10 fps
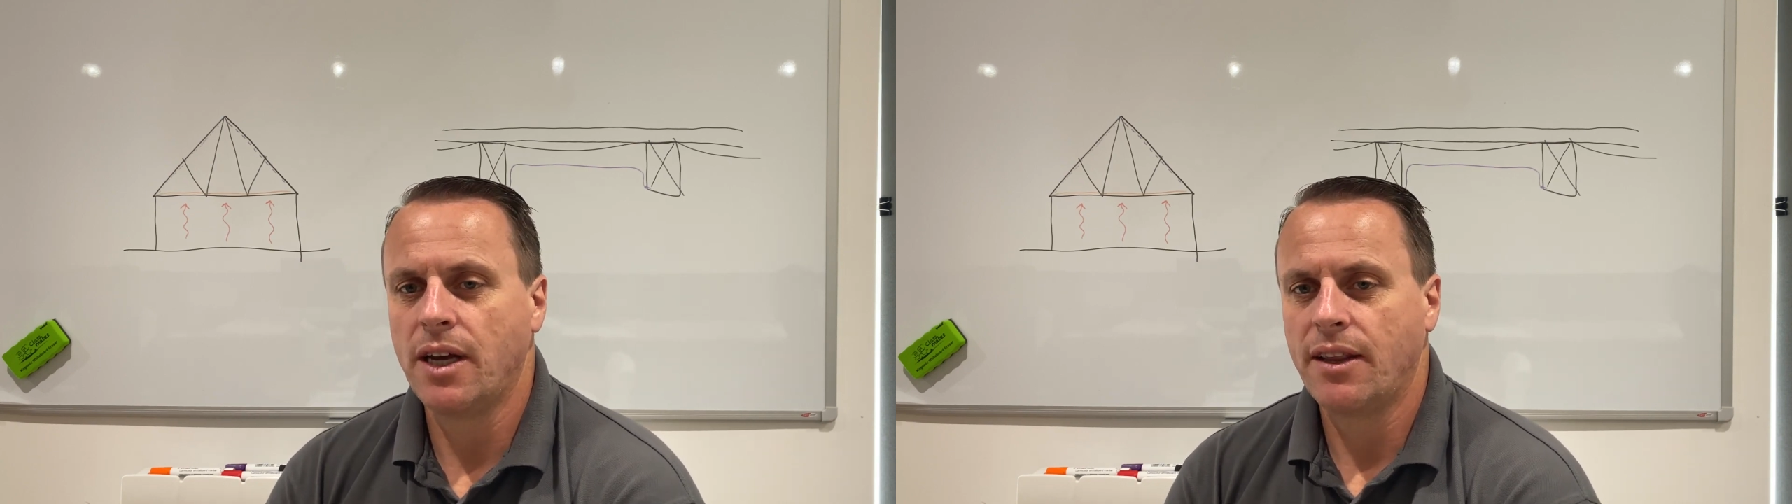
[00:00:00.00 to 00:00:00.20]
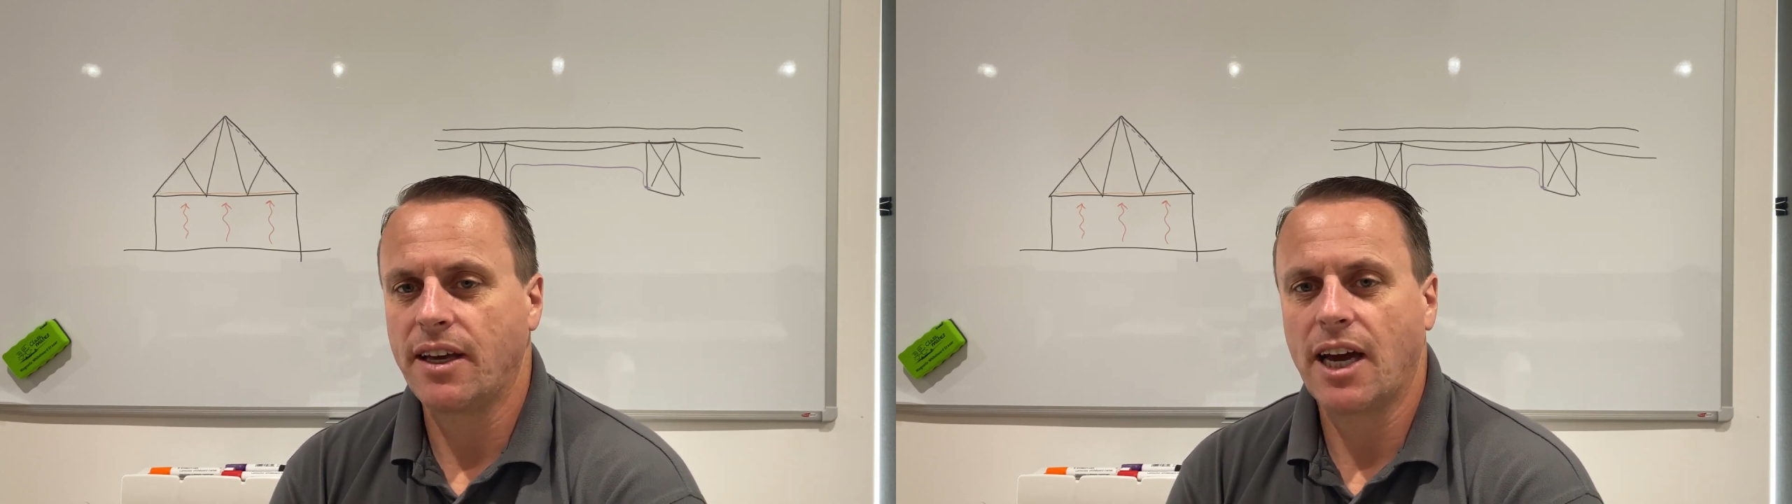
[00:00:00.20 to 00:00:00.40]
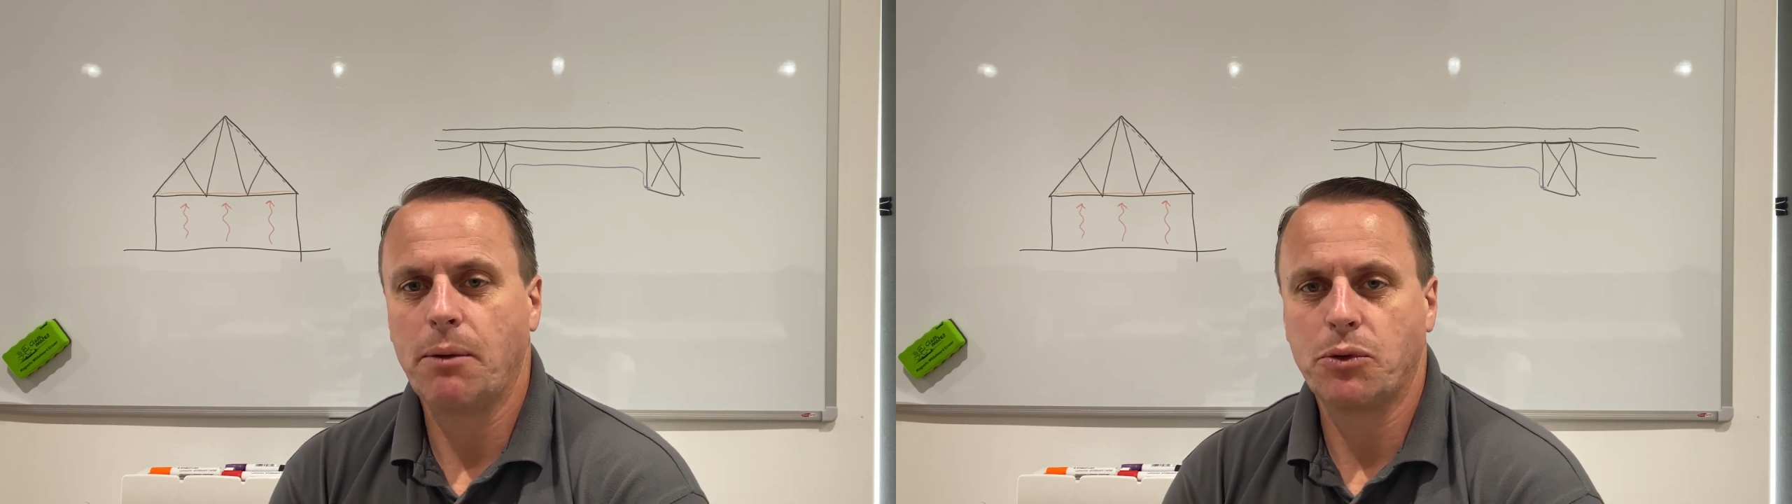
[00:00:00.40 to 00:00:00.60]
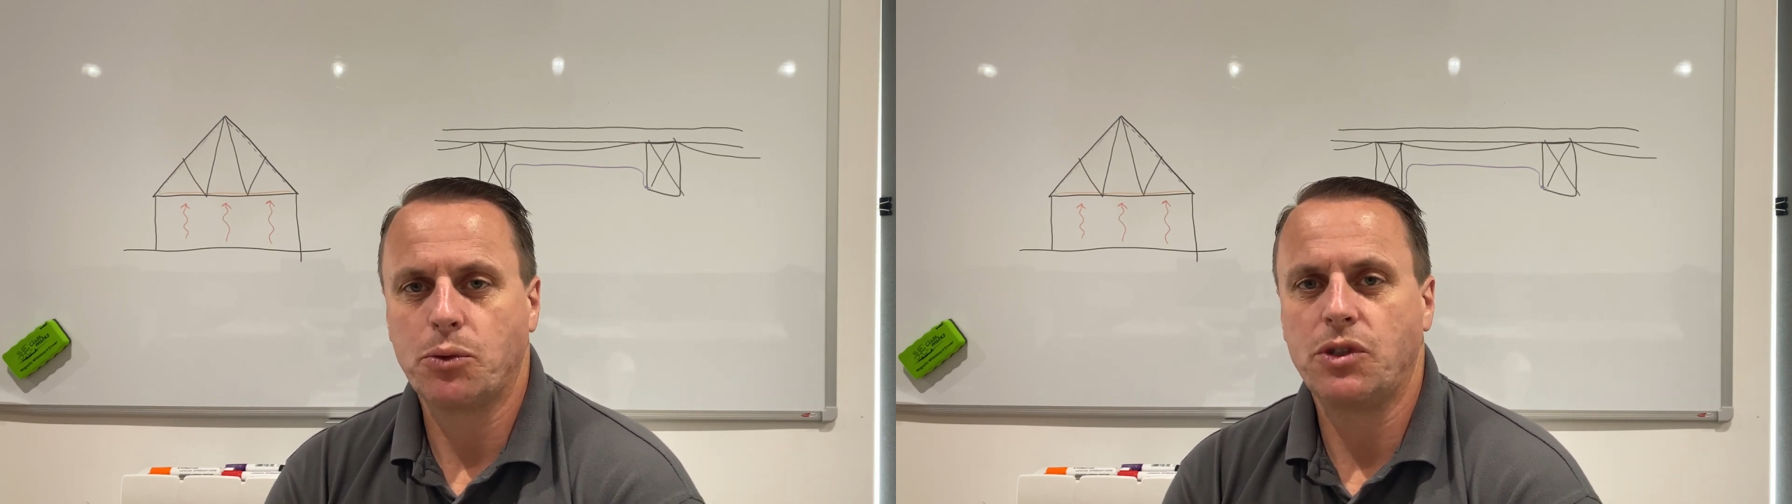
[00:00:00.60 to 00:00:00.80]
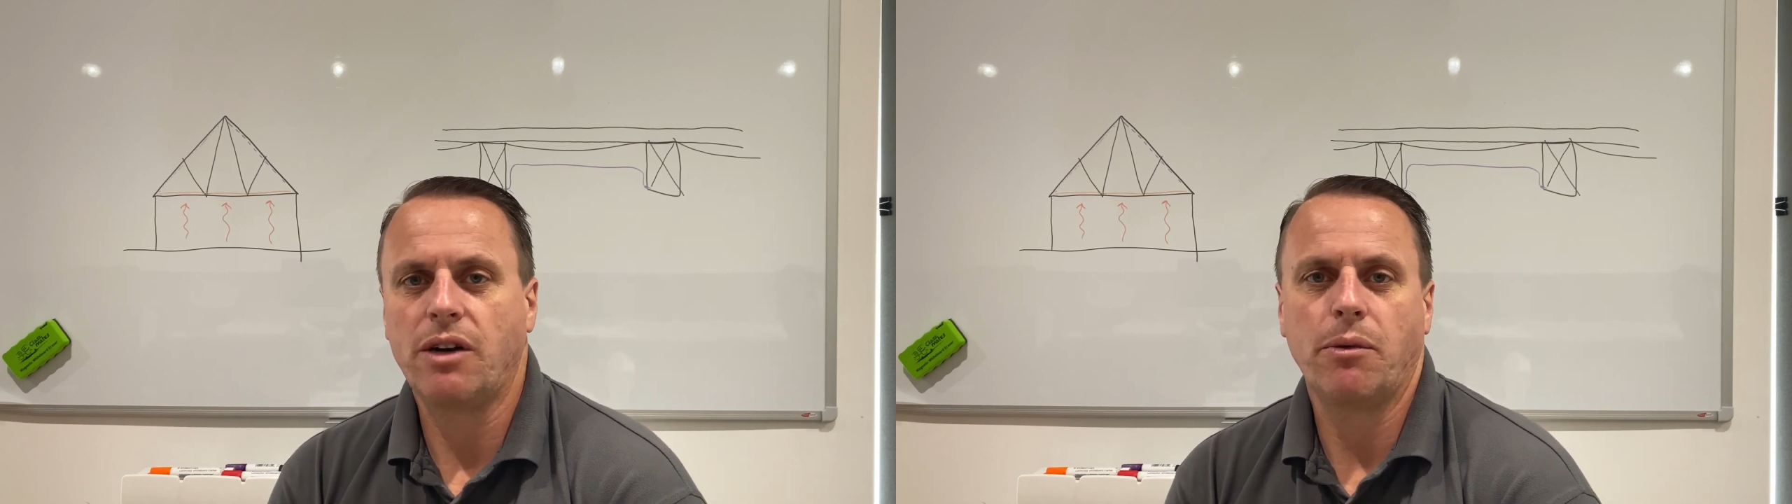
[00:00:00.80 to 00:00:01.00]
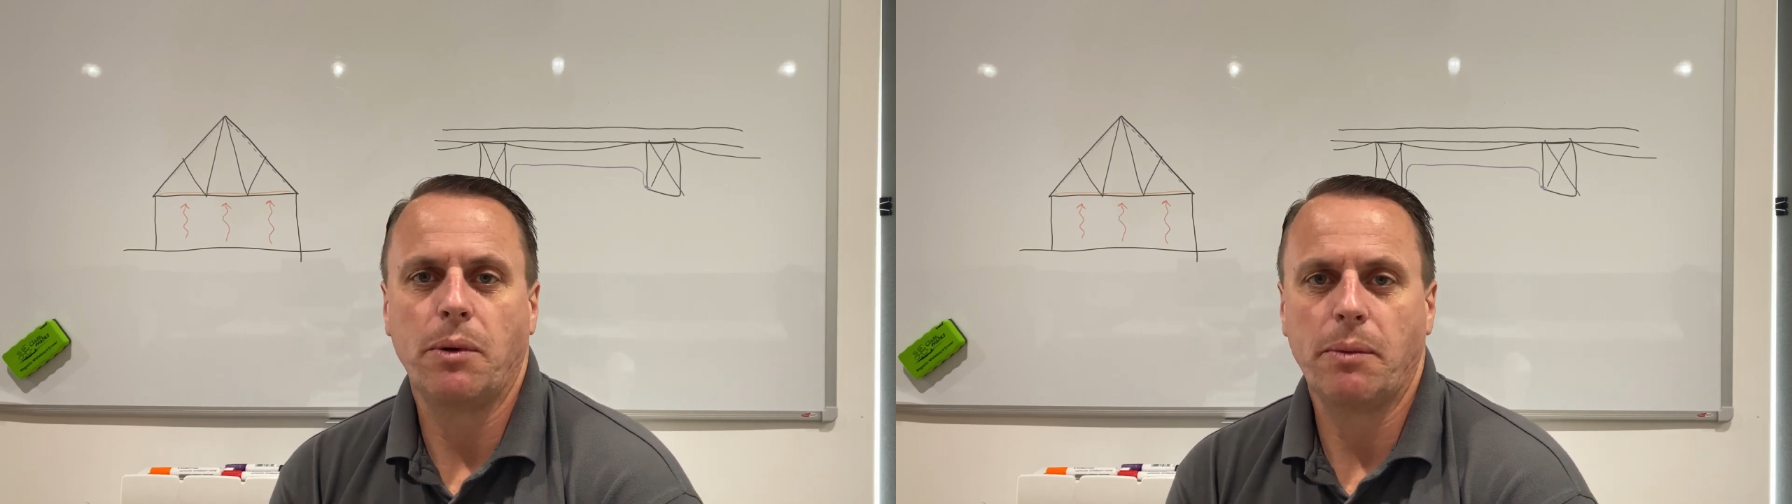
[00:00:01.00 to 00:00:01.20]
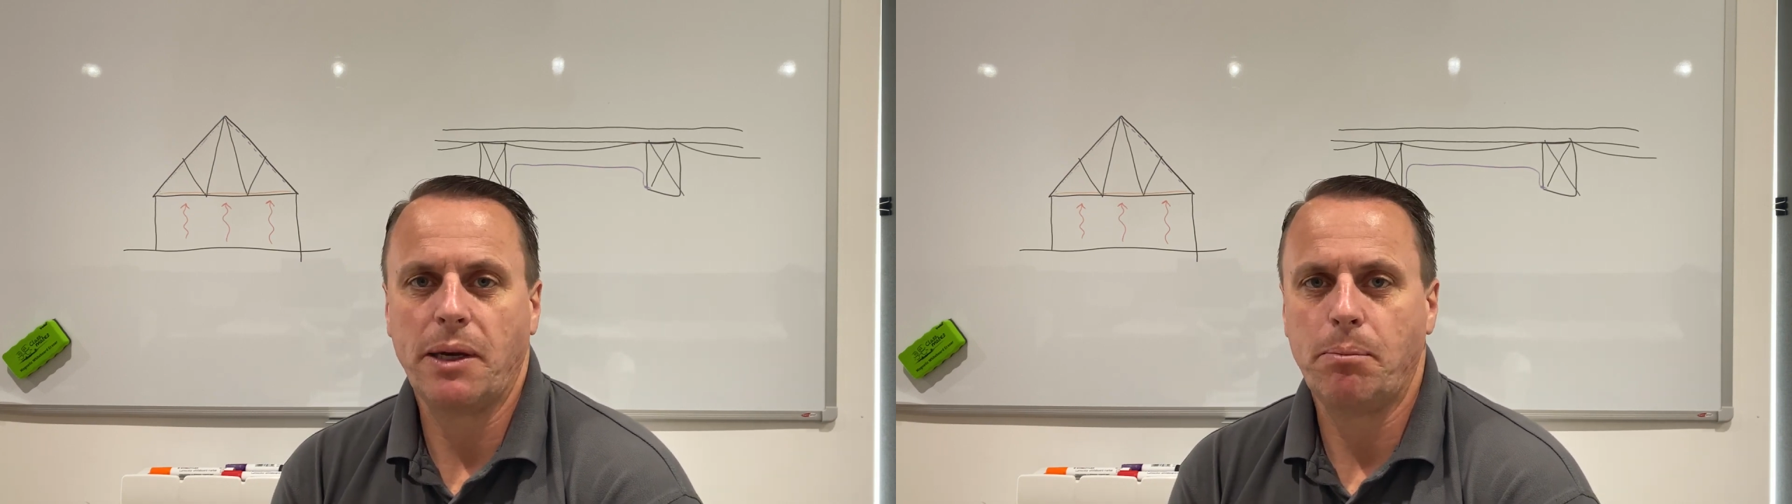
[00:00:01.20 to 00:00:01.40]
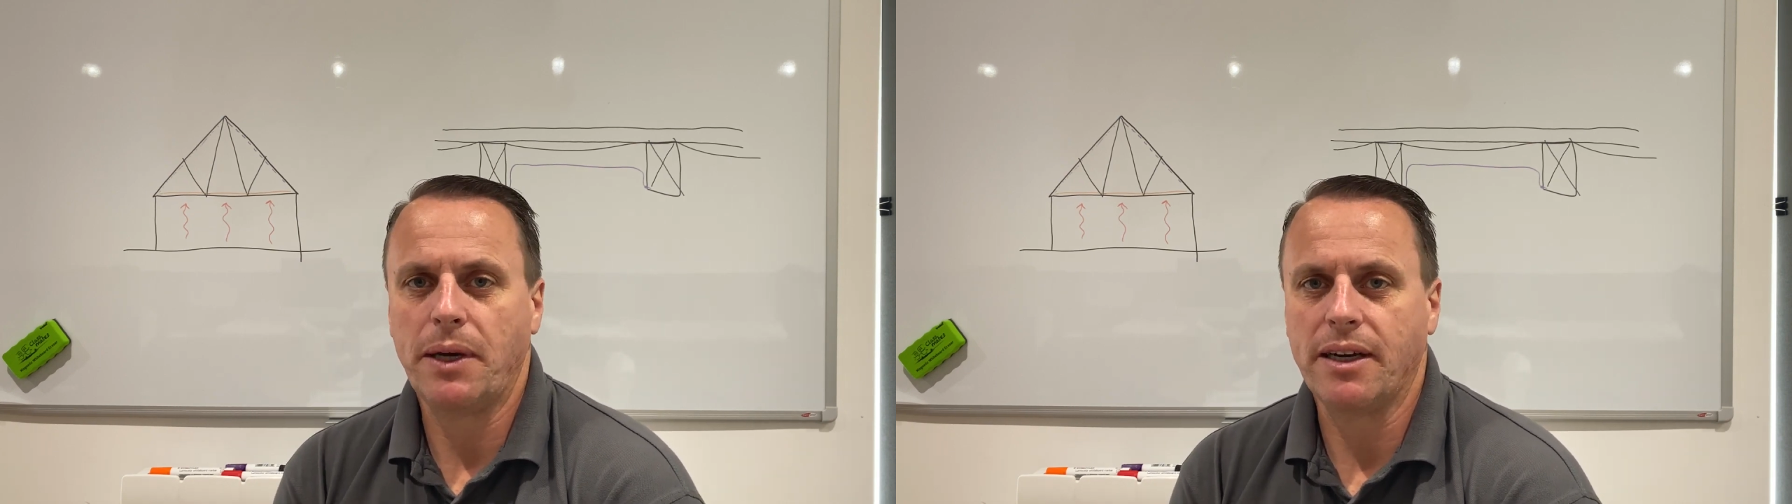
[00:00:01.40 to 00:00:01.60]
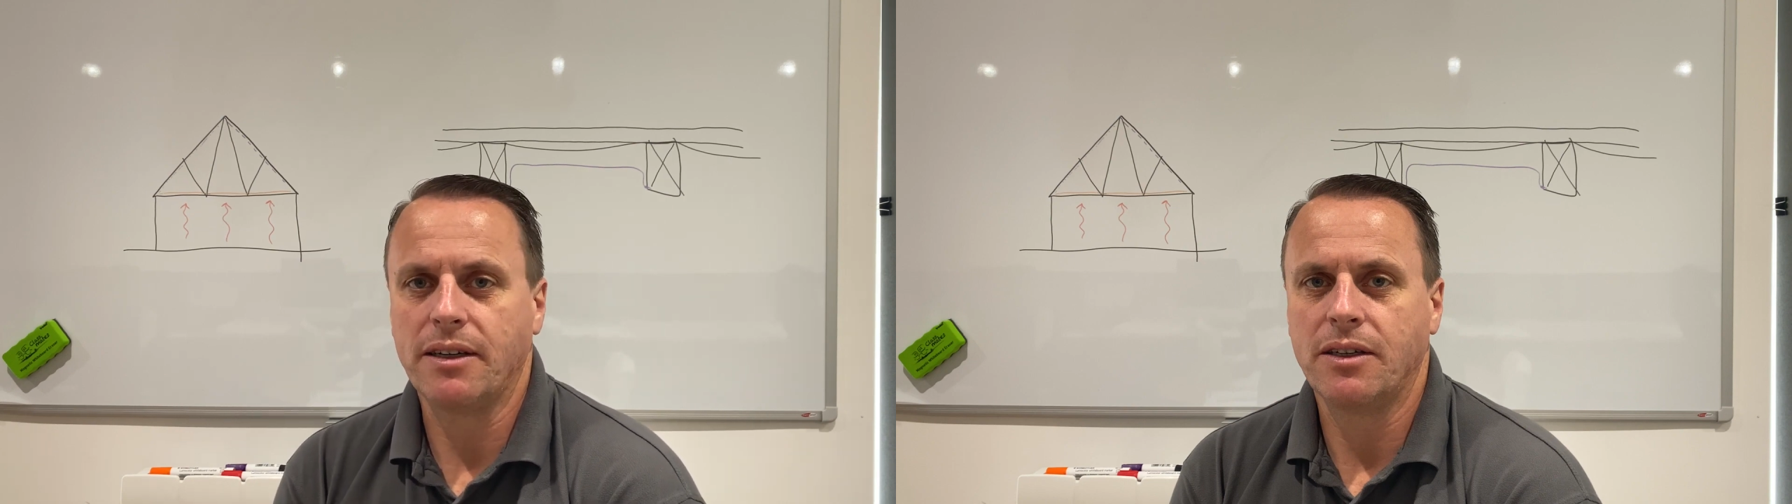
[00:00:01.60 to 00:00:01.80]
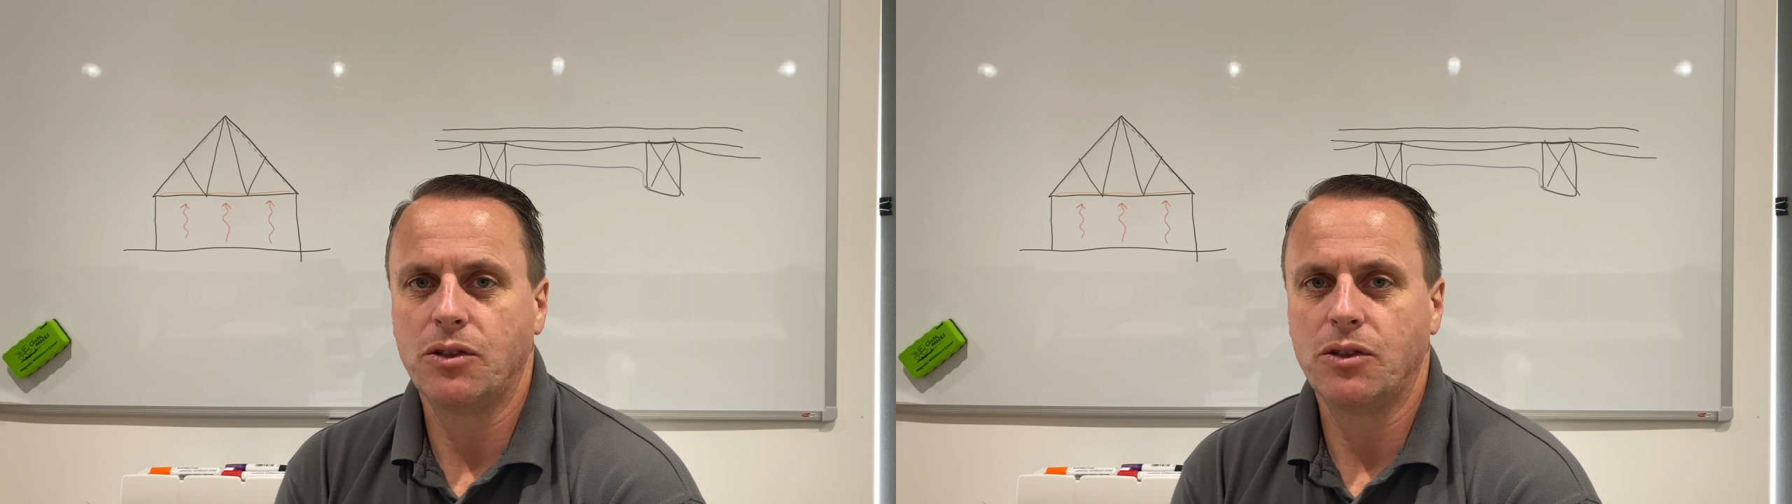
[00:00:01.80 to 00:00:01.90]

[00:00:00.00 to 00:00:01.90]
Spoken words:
the cables will generally be made bigger